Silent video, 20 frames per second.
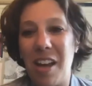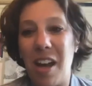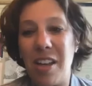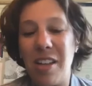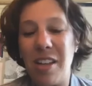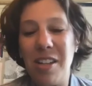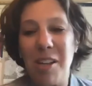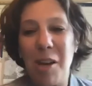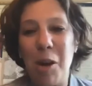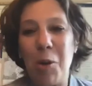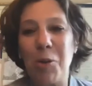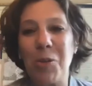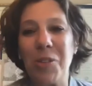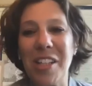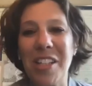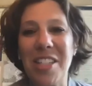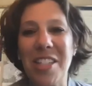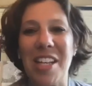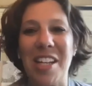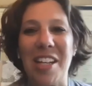you know,
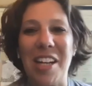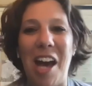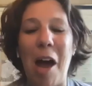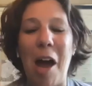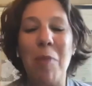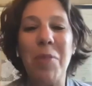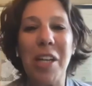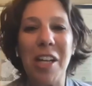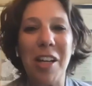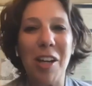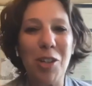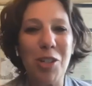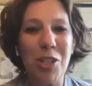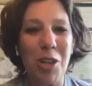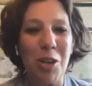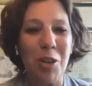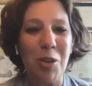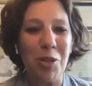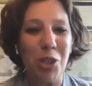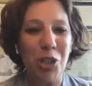listen, I'm here
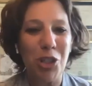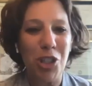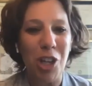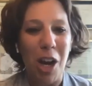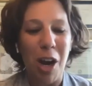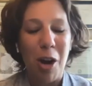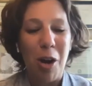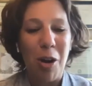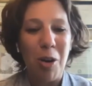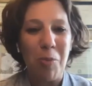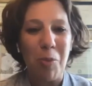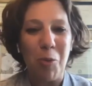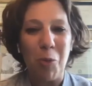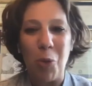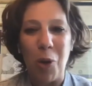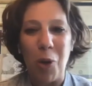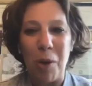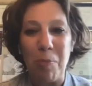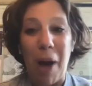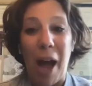to share
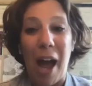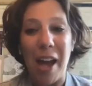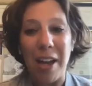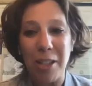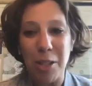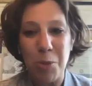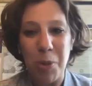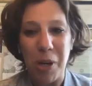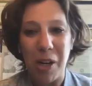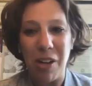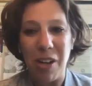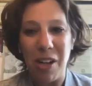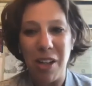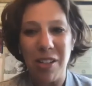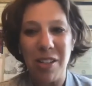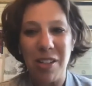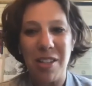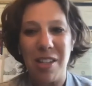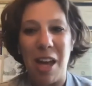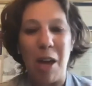what my
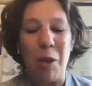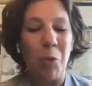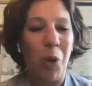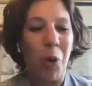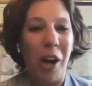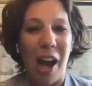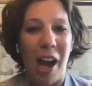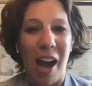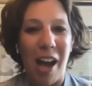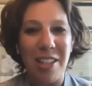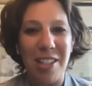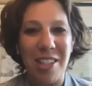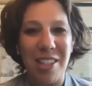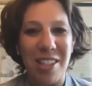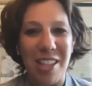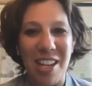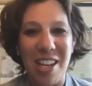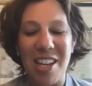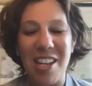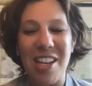experience and what I
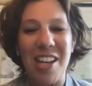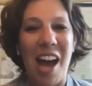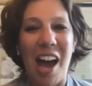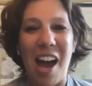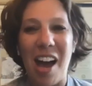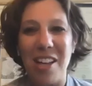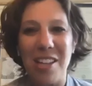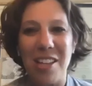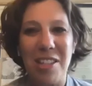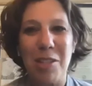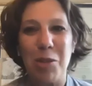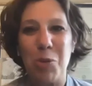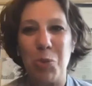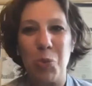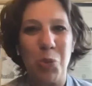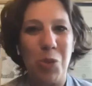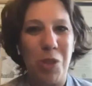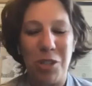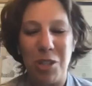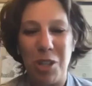see as
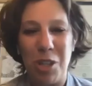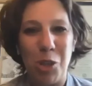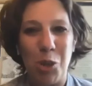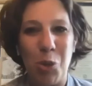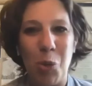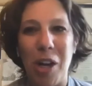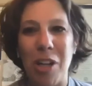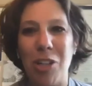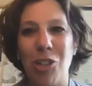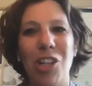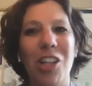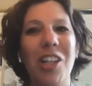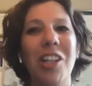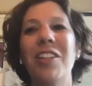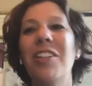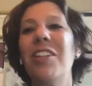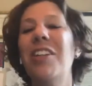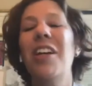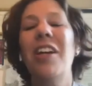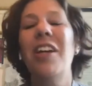the situation